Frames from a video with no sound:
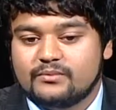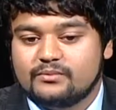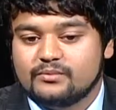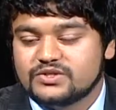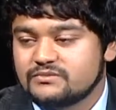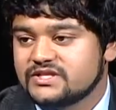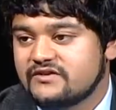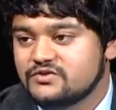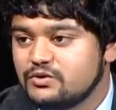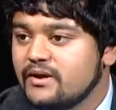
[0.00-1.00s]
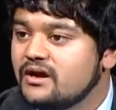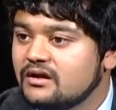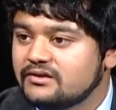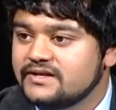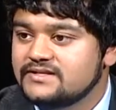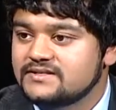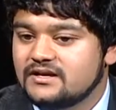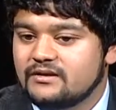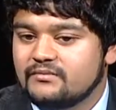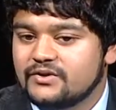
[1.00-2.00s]
Muslims have two main holidays.
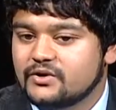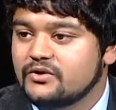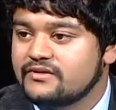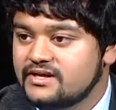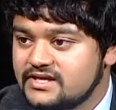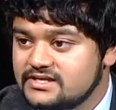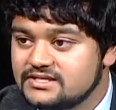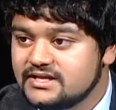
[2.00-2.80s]
They're called the Eid,